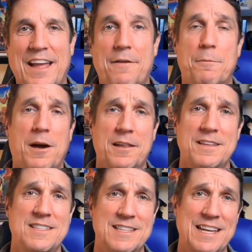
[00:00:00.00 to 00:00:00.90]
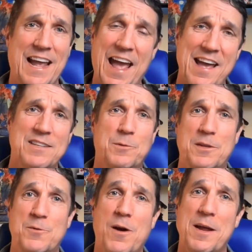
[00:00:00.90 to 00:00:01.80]
Hey, everybody, this is the Ads with
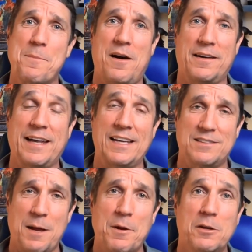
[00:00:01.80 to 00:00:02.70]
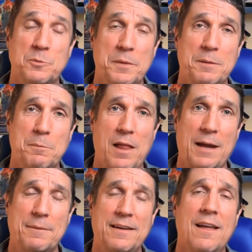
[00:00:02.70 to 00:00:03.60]
the Twang podcast. I'm your host, Ben
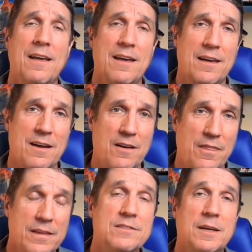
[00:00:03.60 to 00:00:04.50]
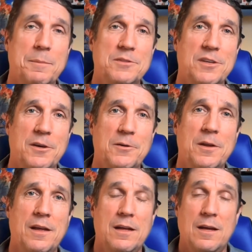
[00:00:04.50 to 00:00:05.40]
Blackman, and on this episode,
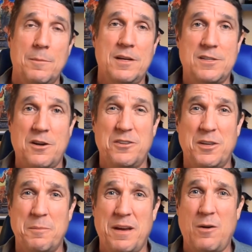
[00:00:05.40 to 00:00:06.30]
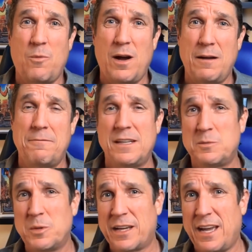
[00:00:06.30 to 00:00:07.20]
I'm going to talk to you about why
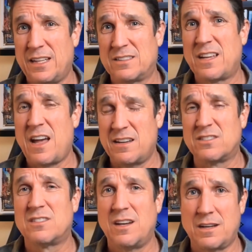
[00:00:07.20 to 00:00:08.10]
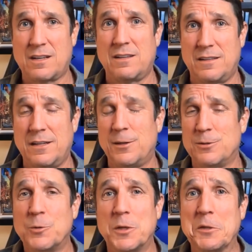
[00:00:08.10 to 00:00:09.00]
Facebook ads kind of suck here in
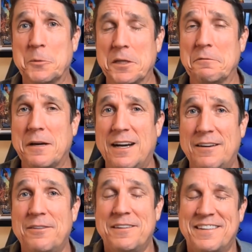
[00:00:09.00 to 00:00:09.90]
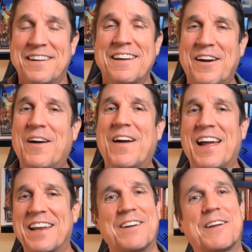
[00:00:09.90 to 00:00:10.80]
2025. All right,
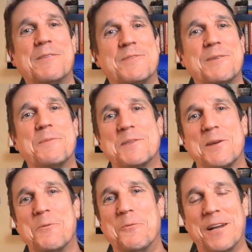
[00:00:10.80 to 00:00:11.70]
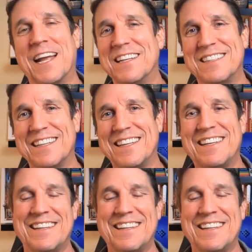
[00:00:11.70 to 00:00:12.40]
here comes episode 118.